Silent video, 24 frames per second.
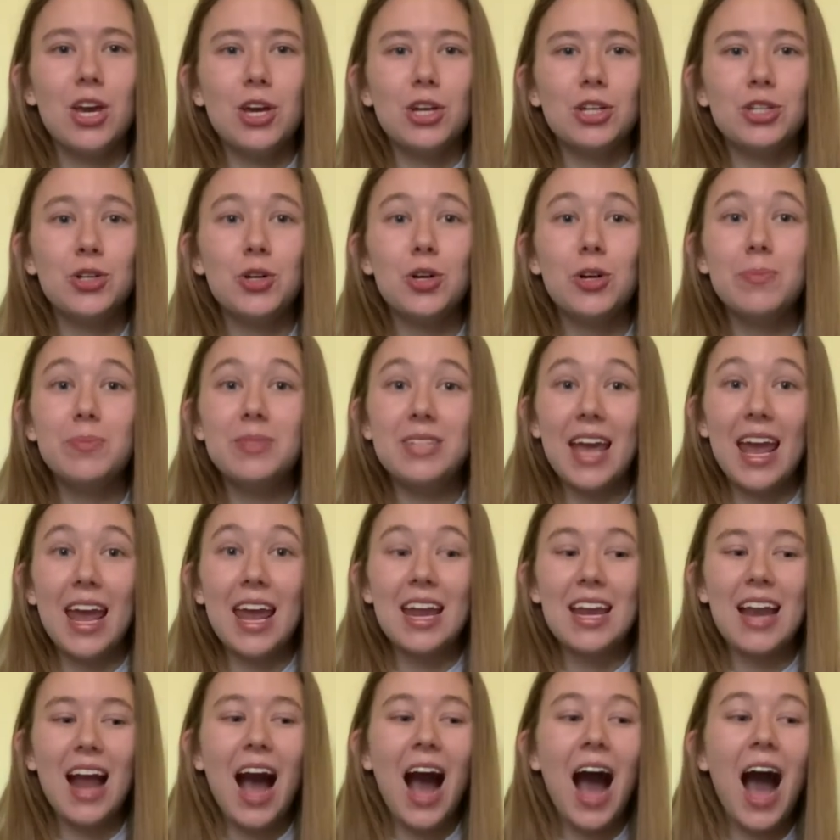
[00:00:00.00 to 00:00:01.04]
to
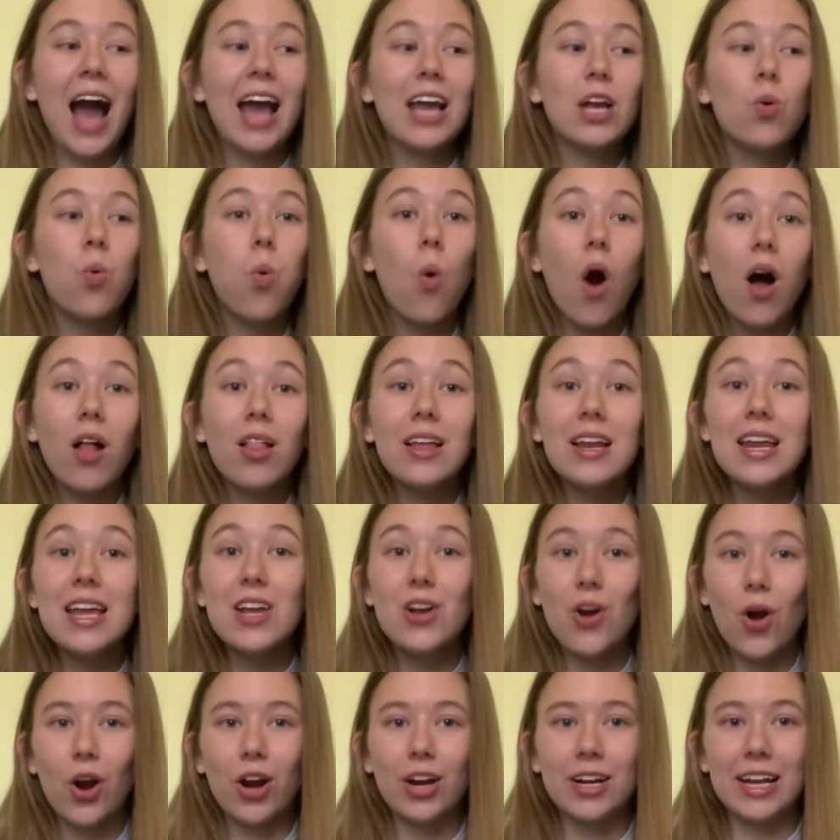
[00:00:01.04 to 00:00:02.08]
obtain a high-quality
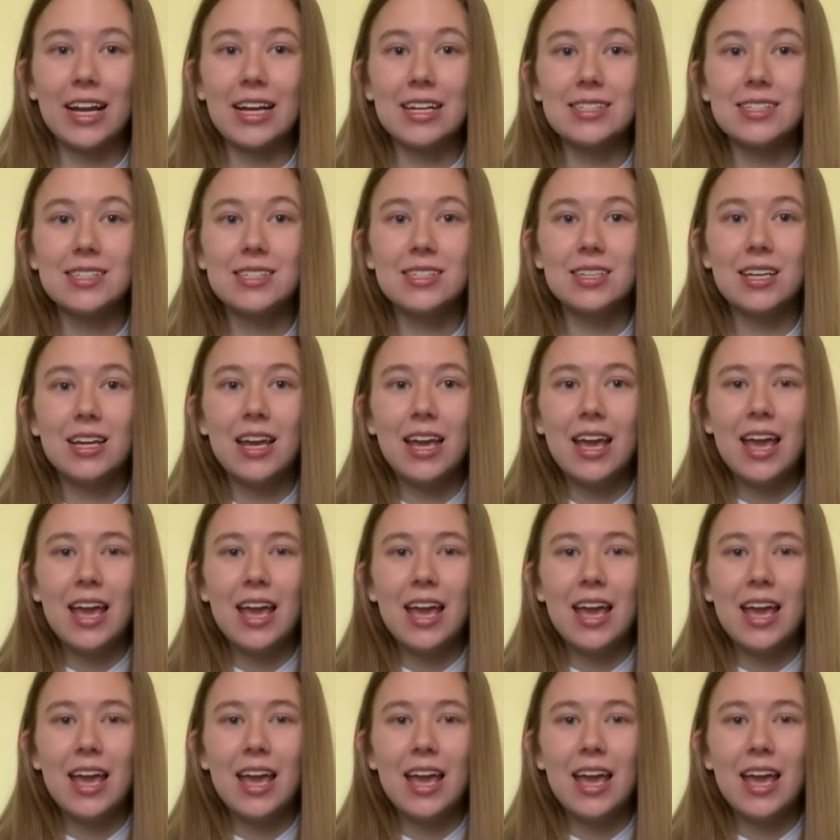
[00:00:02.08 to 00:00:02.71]
carcass